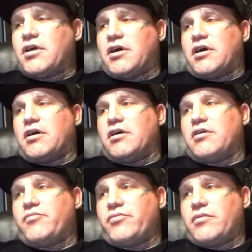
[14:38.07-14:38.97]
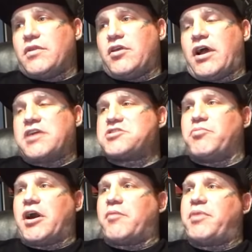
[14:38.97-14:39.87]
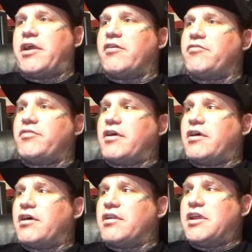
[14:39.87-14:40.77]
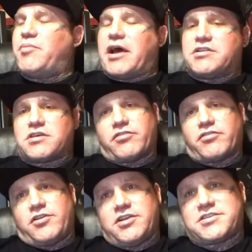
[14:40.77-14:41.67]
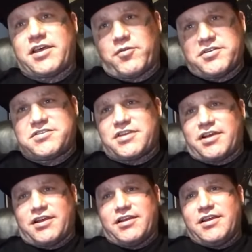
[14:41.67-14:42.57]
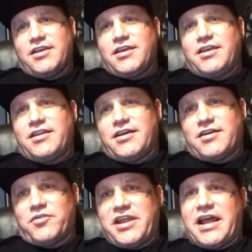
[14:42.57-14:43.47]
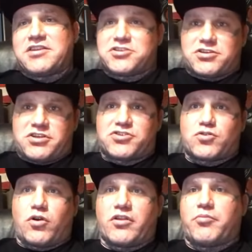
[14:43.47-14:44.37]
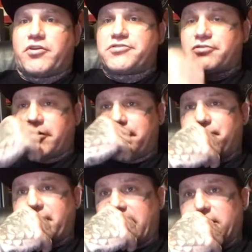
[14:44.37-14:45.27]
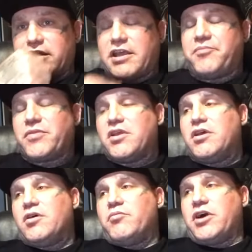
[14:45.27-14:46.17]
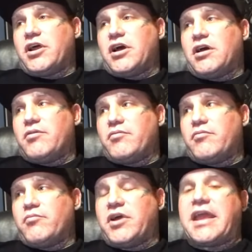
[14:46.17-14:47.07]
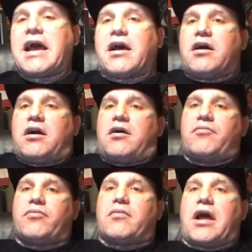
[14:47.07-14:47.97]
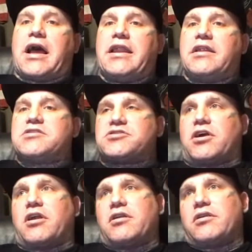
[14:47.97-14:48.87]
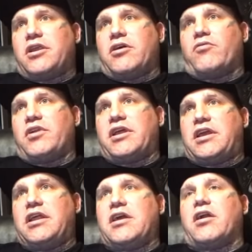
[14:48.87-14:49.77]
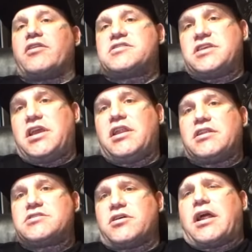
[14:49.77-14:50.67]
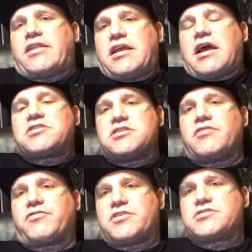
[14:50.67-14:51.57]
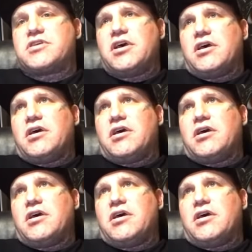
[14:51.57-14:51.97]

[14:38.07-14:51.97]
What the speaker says: I actually bought a pair of knee pads off of Chris Edwards and when he had his store, the Birth Store, back in the day. Oh, but yeah, I didn't start, really getting on the scene until I think actually the first,